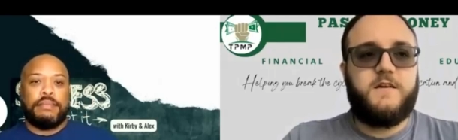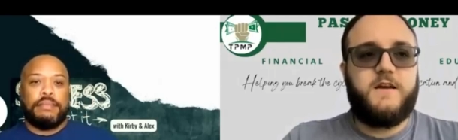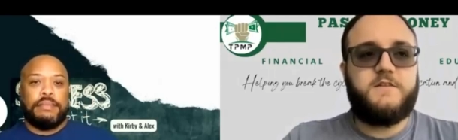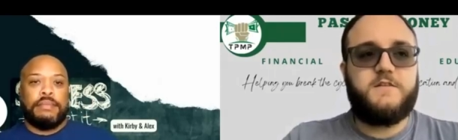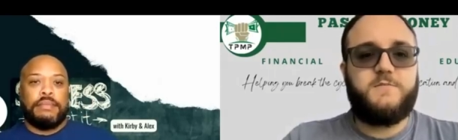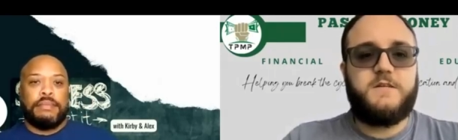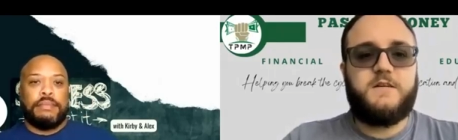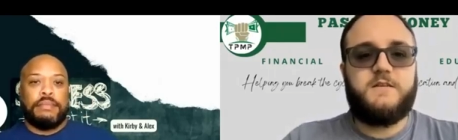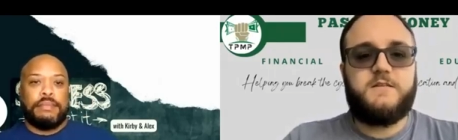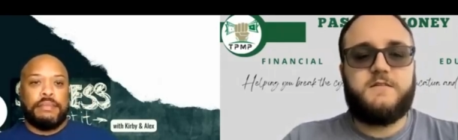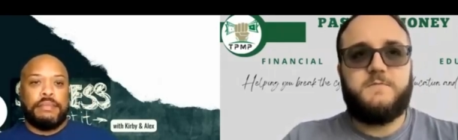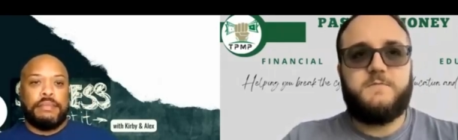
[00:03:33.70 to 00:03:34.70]
Speaker 1: it's just
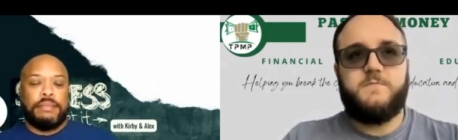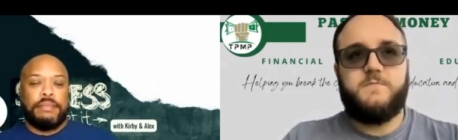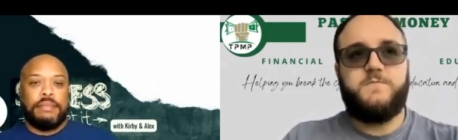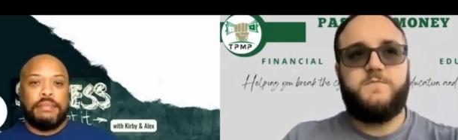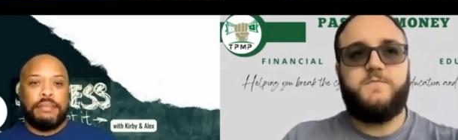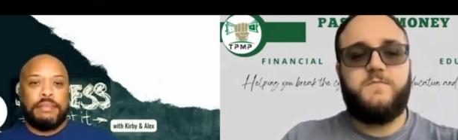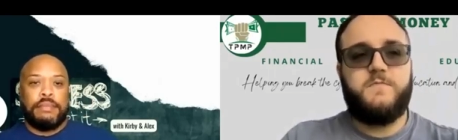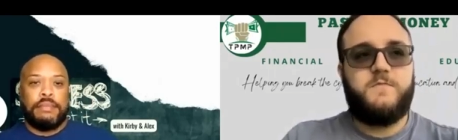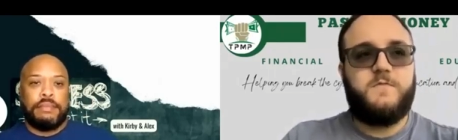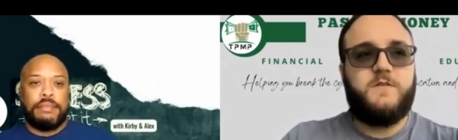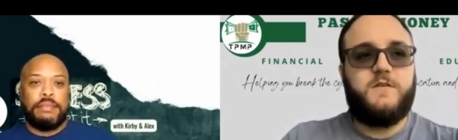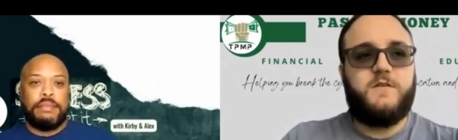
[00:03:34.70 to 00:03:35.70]
because
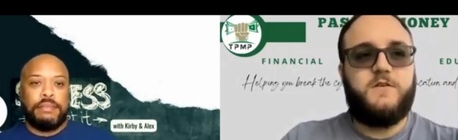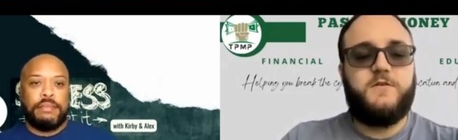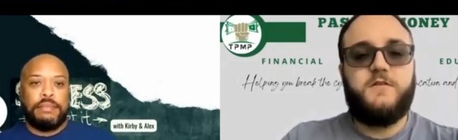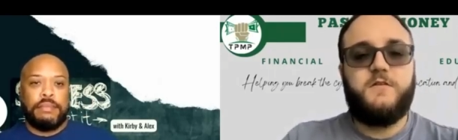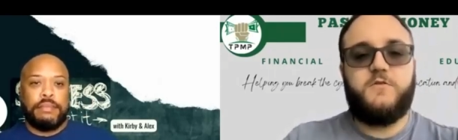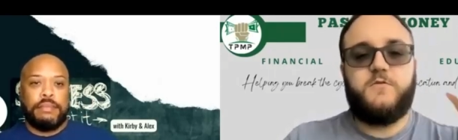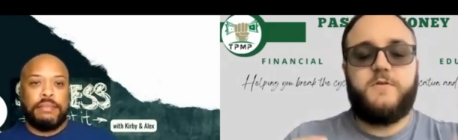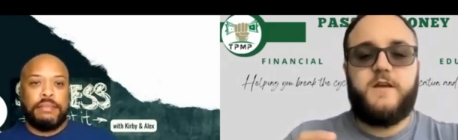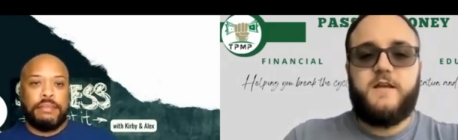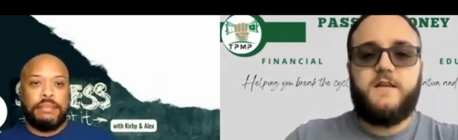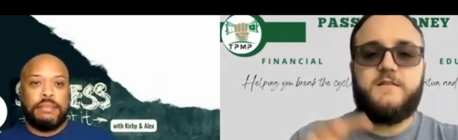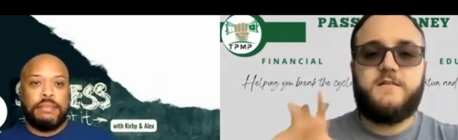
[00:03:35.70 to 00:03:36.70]
you're either
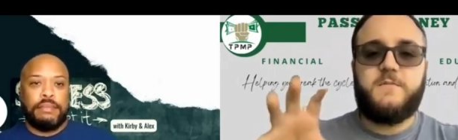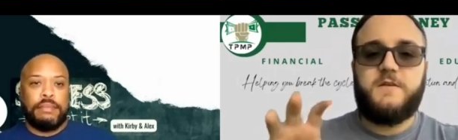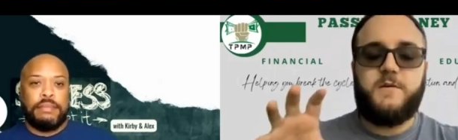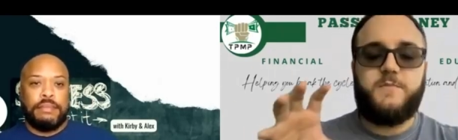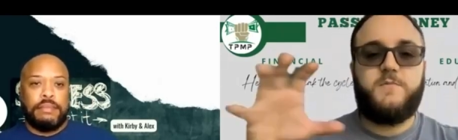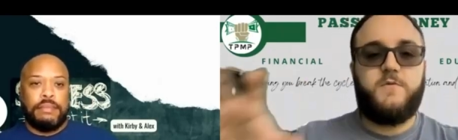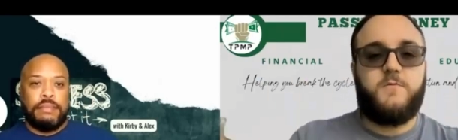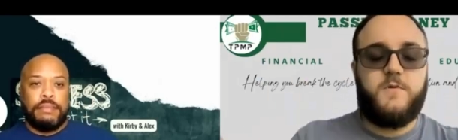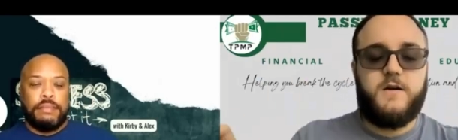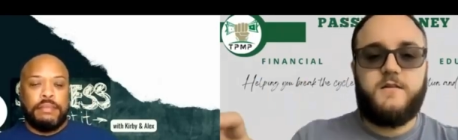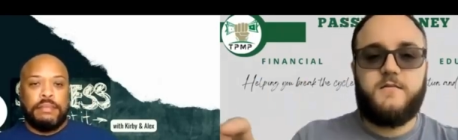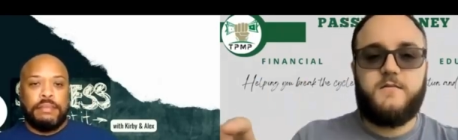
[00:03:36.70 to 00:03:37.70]
creating something that people
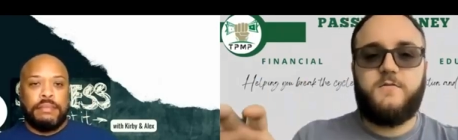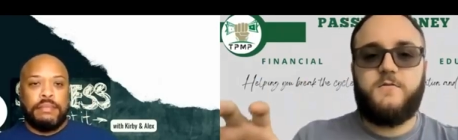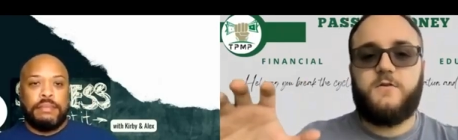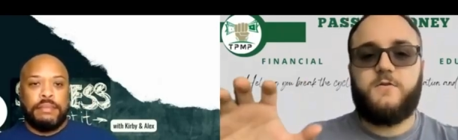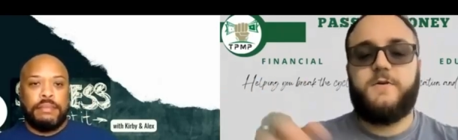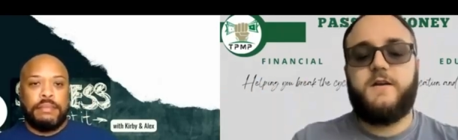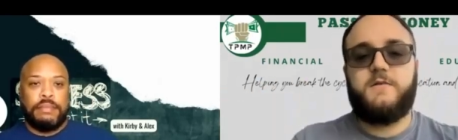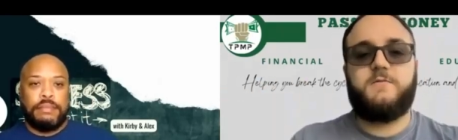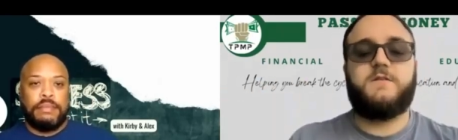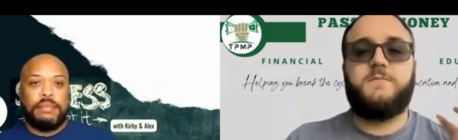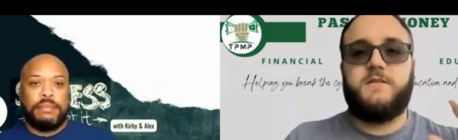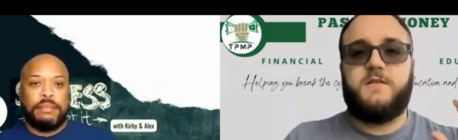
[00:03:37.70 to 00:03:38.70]
want or creating
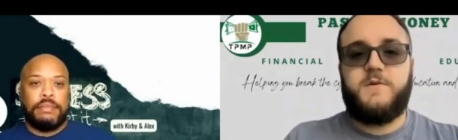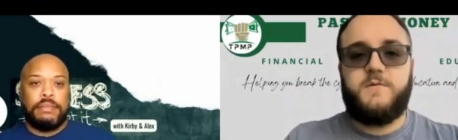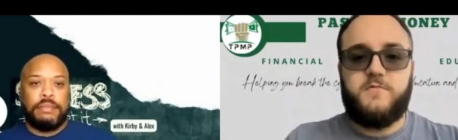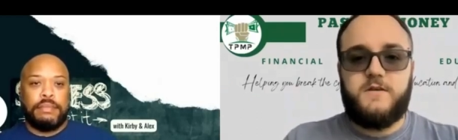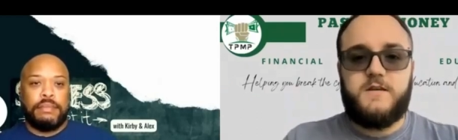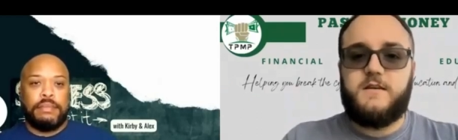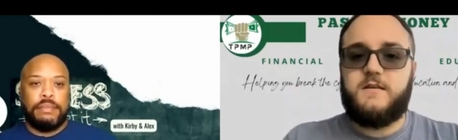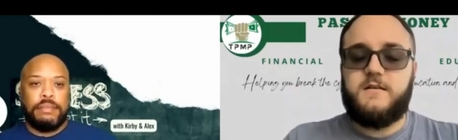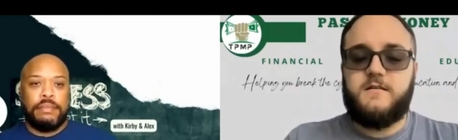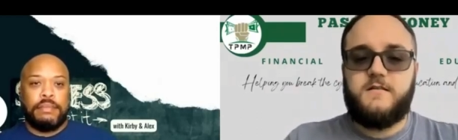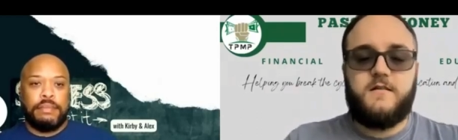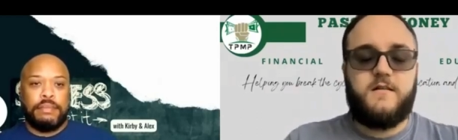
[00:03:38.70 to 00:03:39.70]
something that people need.
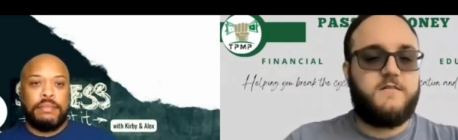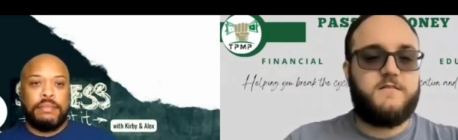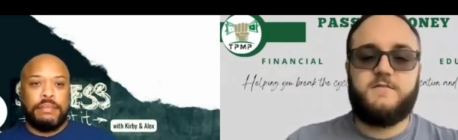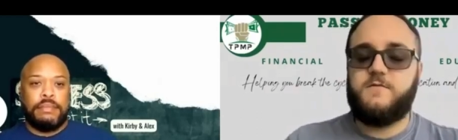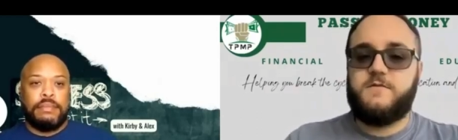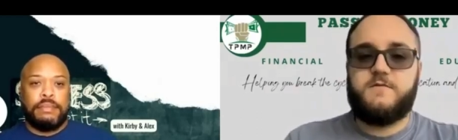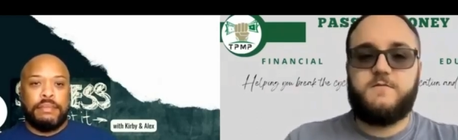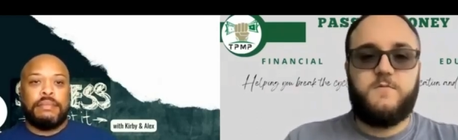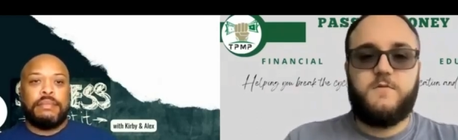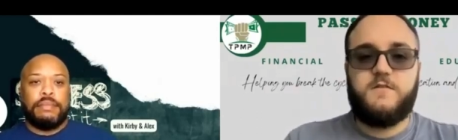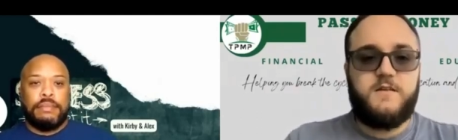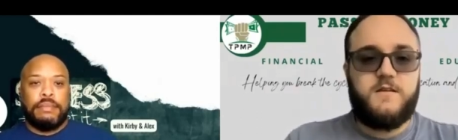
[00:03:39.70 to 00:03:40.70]
And so it's
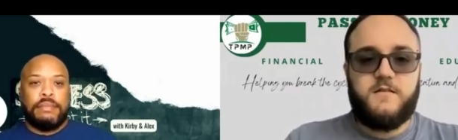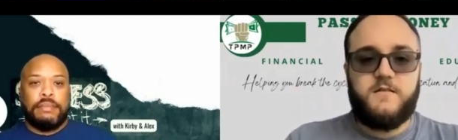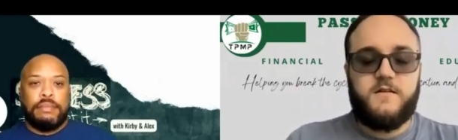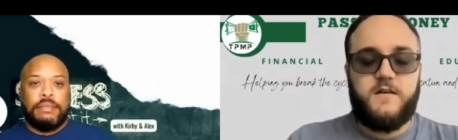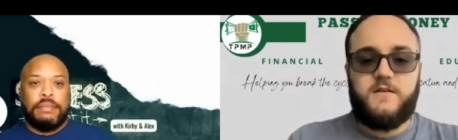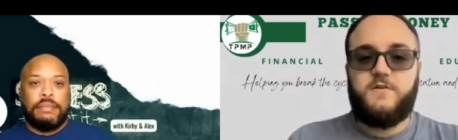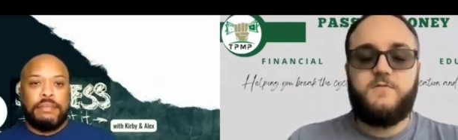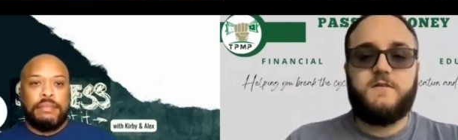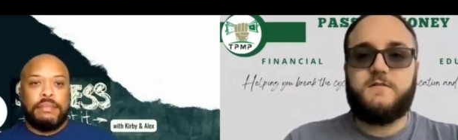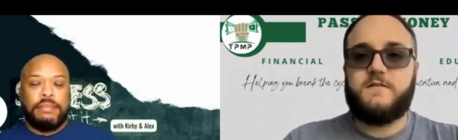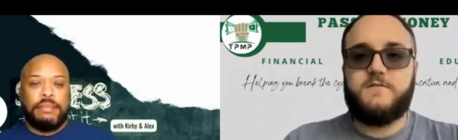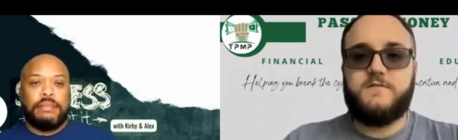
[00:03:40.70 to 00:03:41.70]
one or the other. And you
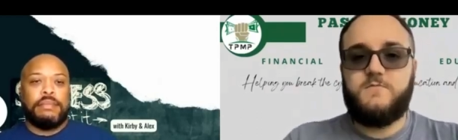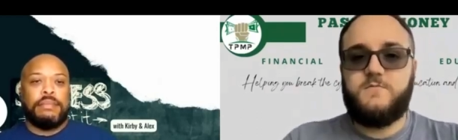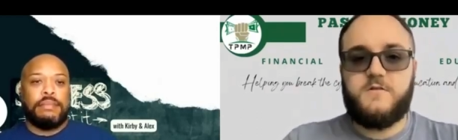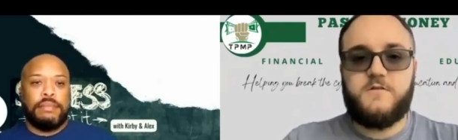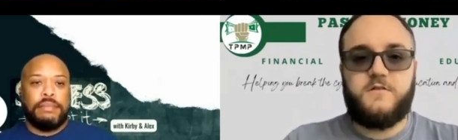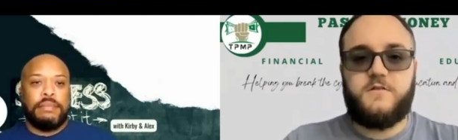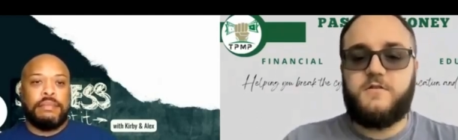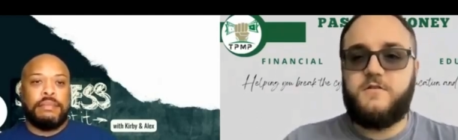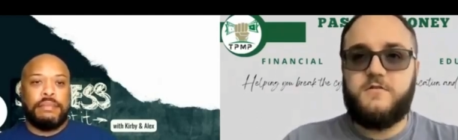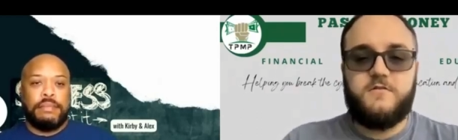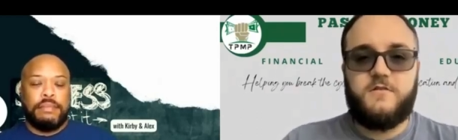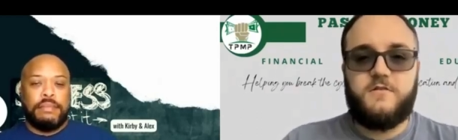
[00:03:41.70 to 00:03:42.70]
as a consumer,
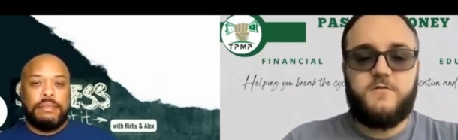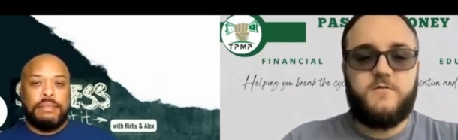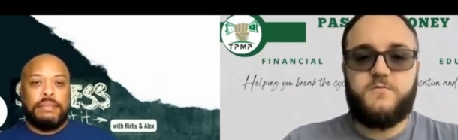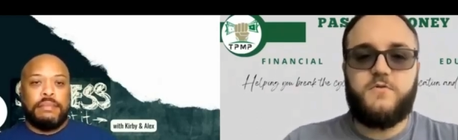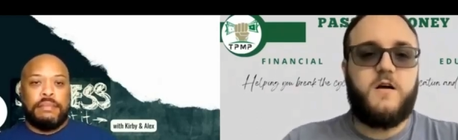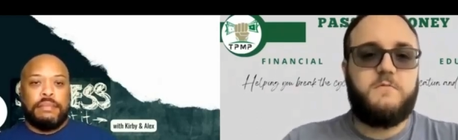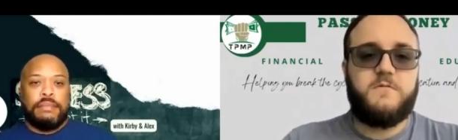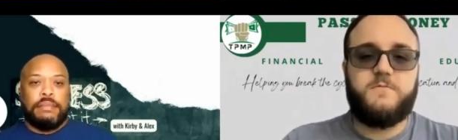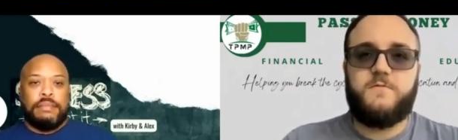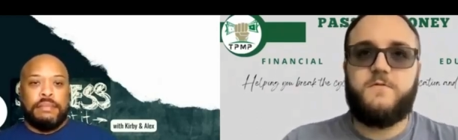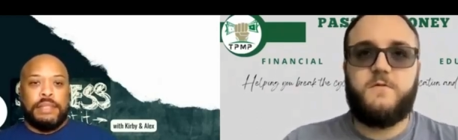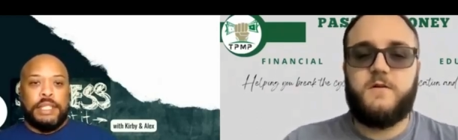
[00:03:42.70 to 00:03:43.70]
you're your own
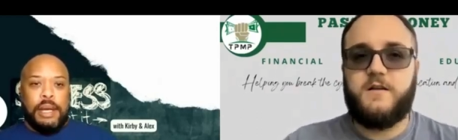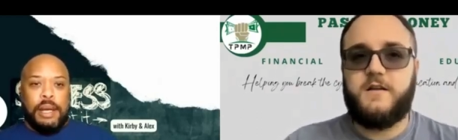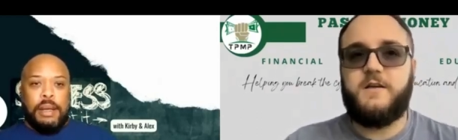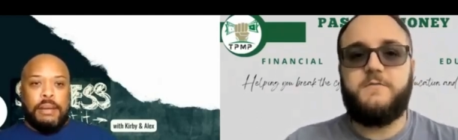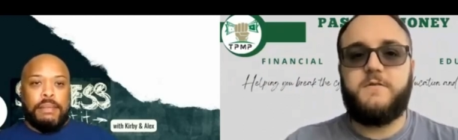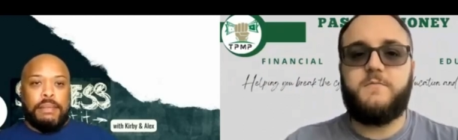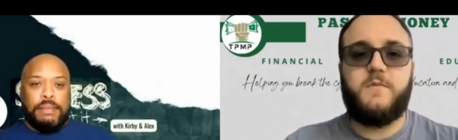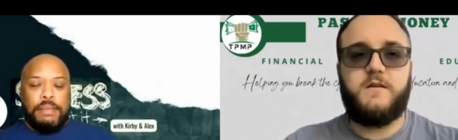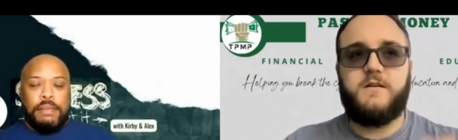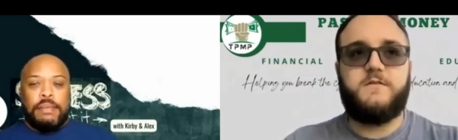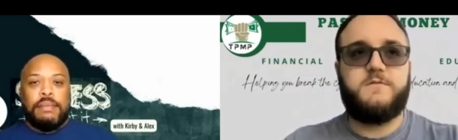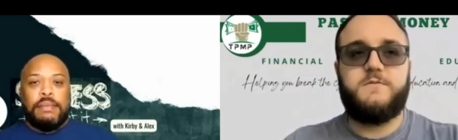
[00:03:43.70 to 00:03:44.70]
problem for giving
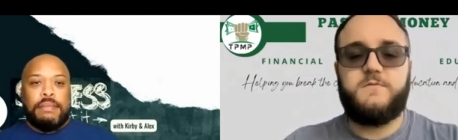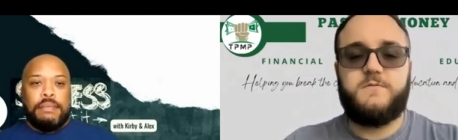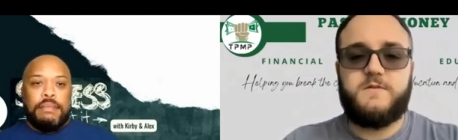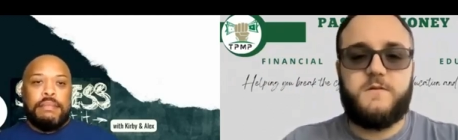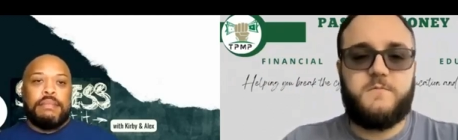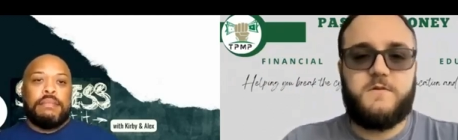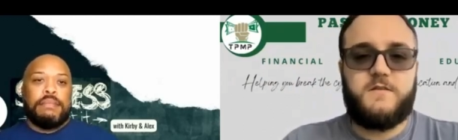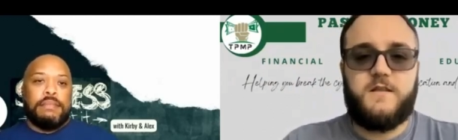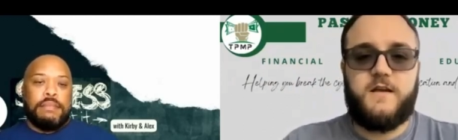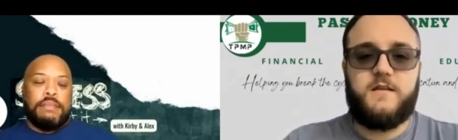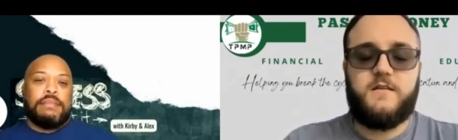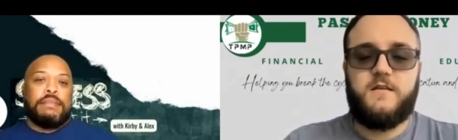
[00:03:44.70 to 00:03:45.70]
money to someone
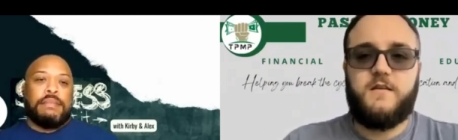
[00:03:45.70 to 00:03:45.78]
that